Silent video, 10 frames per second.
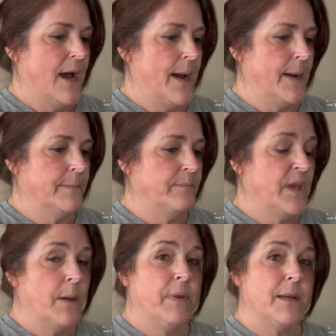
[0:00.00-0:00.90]

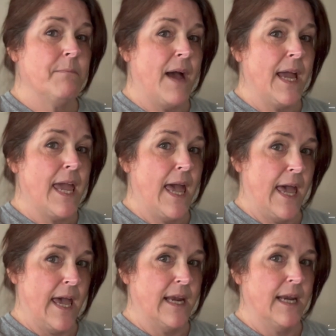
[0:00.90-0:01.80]
But in my
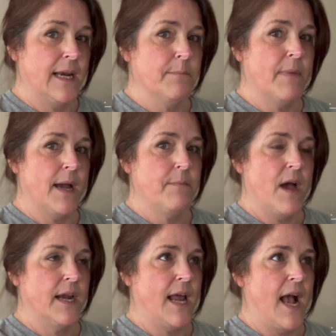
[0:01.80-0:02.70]
head and in my mind,